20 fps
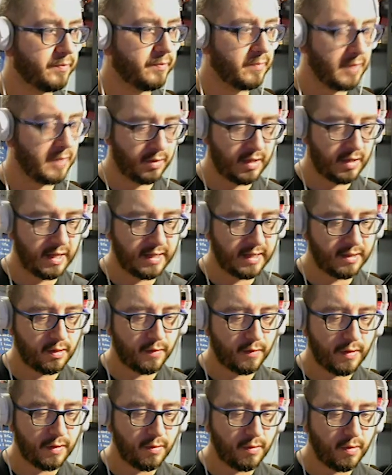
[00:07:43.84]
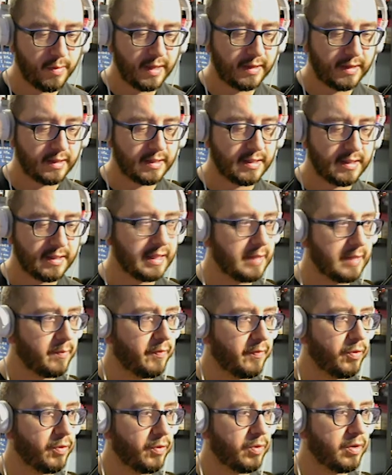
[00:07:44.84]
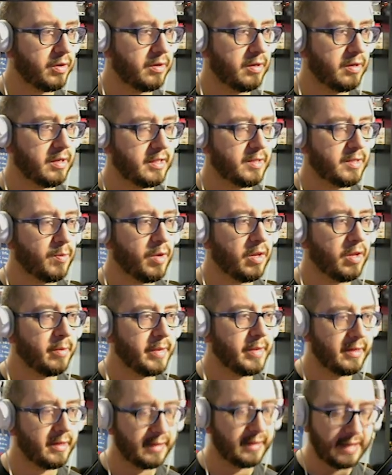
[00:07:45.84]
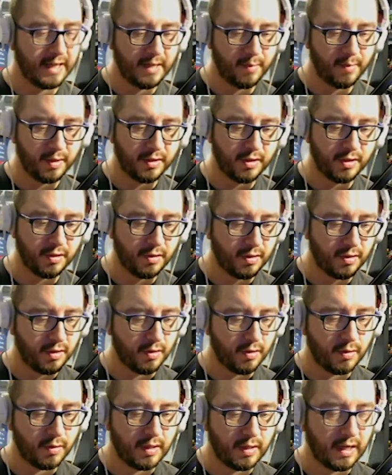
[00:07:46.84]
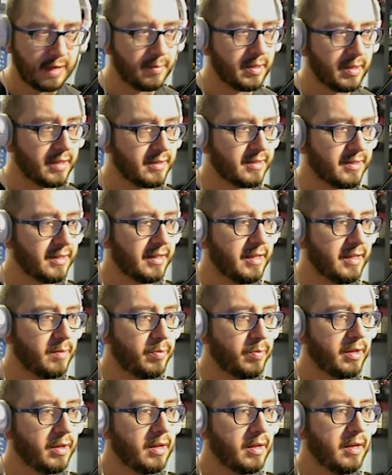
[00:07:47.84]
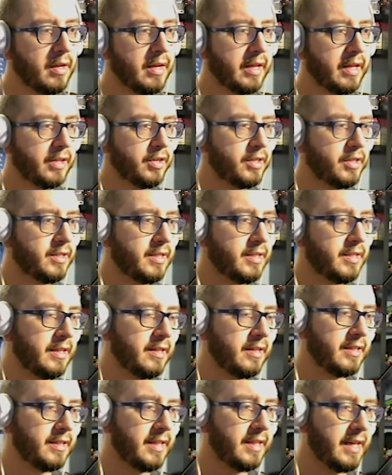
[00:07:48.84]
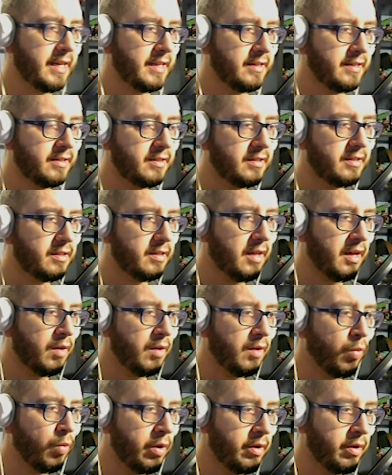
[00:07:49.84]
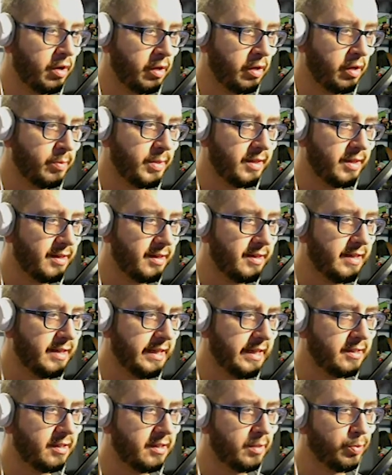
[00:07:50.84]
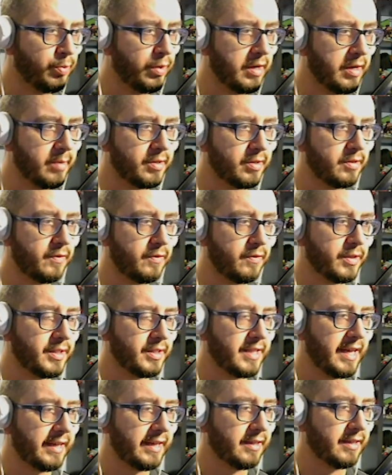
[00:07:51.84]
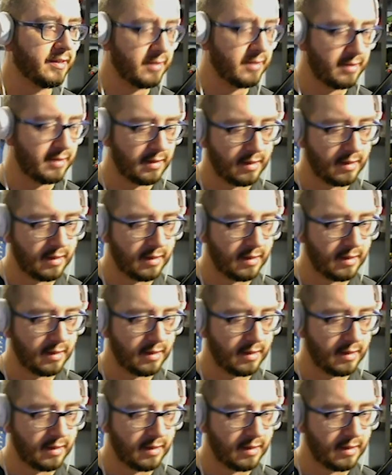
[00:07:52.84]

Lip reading: Okay, so if I want to make this sleep for a small amount of time, I'll just do time.sleep. And you can see this has one argument that it takes in the parameters for seconds.